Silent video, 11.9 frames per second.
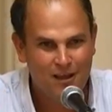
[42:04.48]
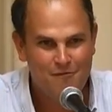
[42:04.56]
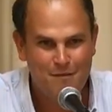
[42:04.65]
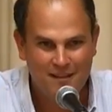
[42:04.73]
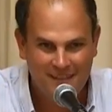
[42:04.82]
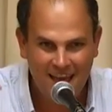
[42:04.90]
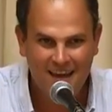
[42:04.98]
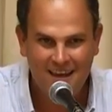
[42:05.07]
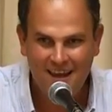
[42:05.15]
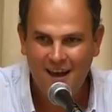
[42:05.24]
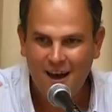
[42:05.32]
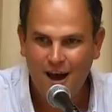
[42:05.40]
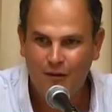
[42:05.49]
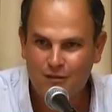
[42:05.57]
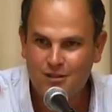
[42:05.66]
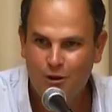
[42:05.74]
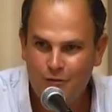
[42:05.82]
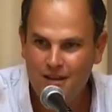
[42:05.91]
of Beit El of
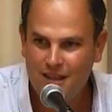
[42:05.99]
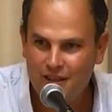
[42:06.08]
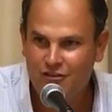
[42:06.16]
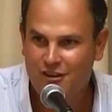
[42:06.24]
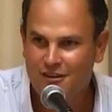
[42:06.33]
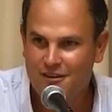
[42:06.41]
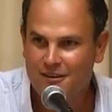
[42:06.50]
his new religion.